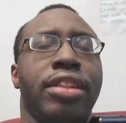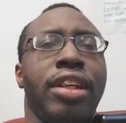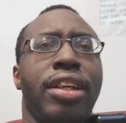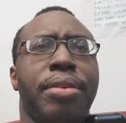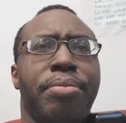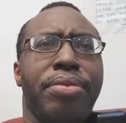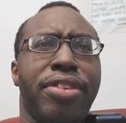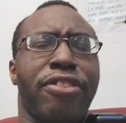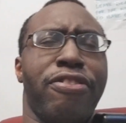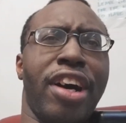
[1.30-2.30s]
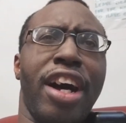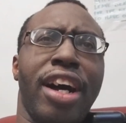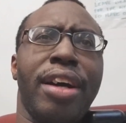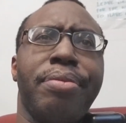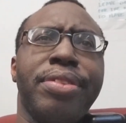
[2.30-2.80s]
Skims,
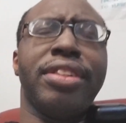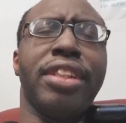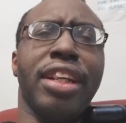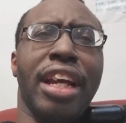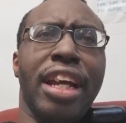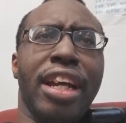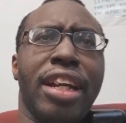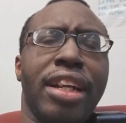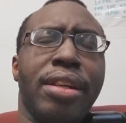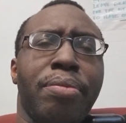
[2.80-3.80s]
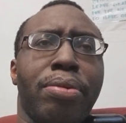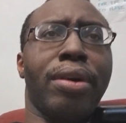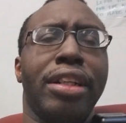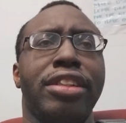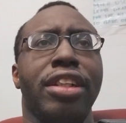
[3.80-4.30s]
fobs, and
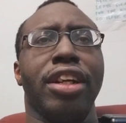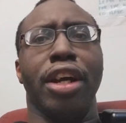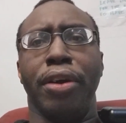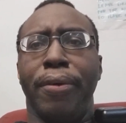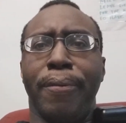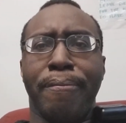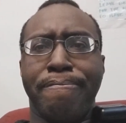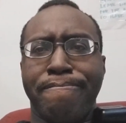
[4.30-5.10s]
press and go.